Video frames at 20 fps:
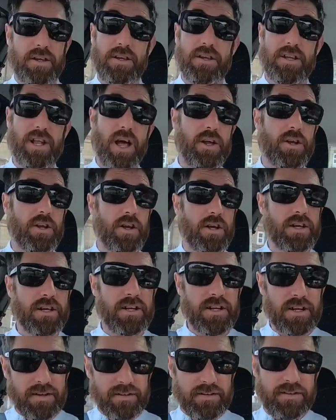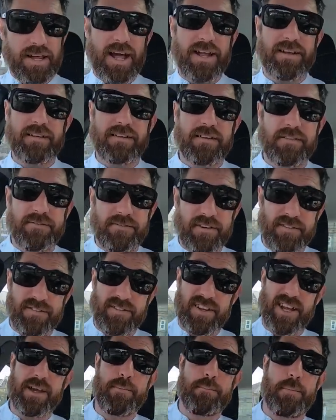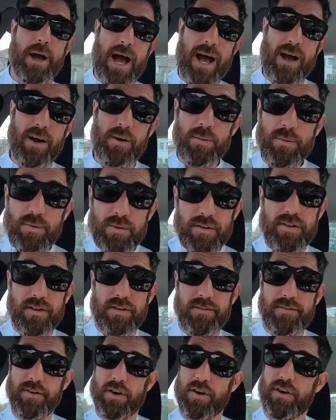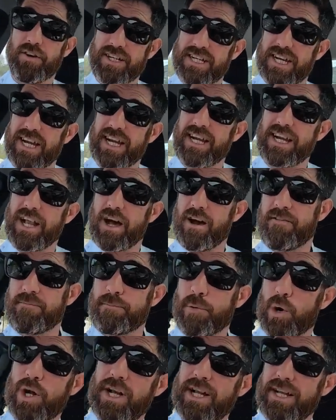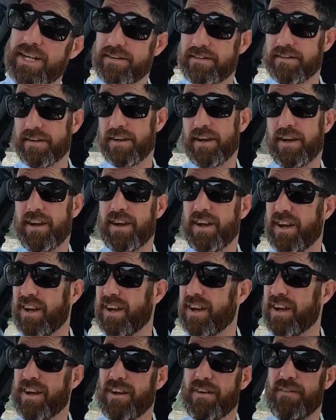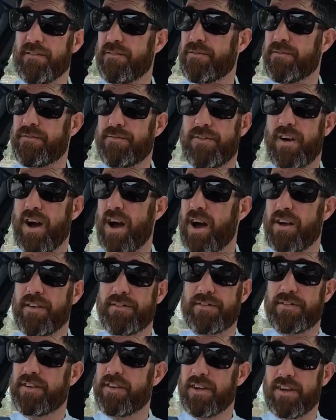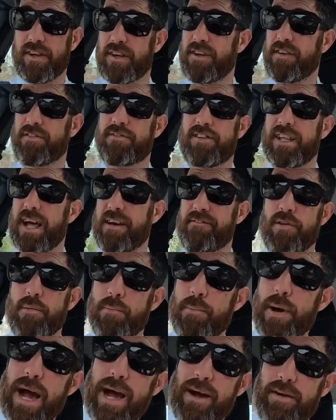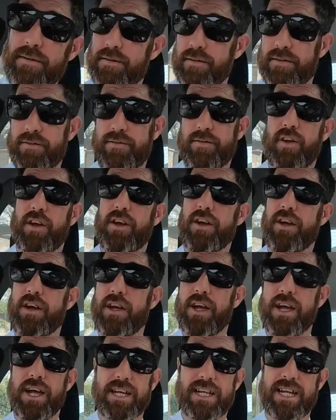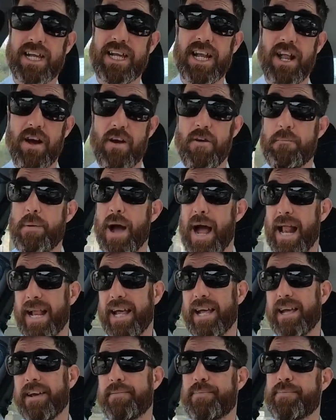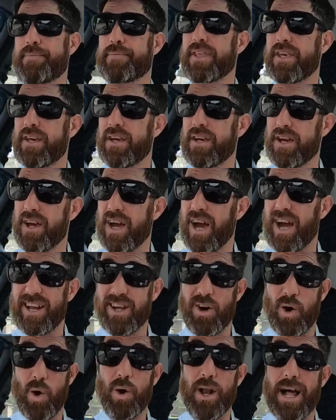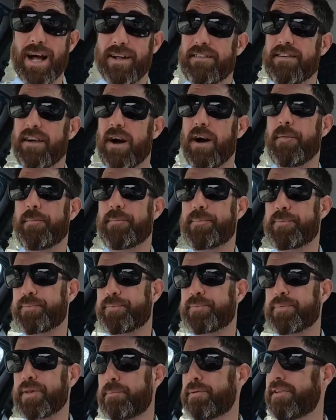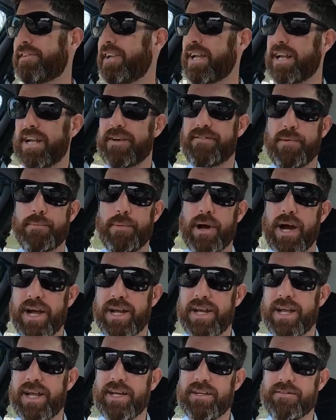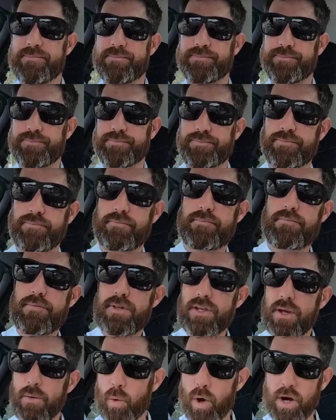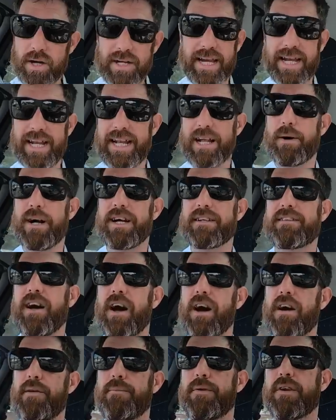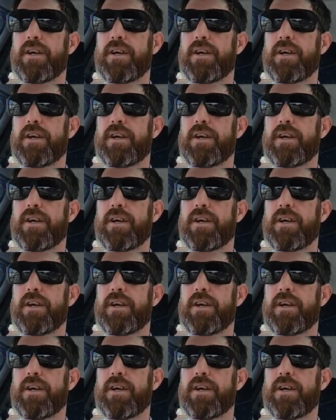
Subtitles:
You know, you're looking at £10 to £15 for a kilo of boilies, £5 to £7 for a kilo of pellet, and it all adds up, particularly if you're buying it 1 kilo at a time.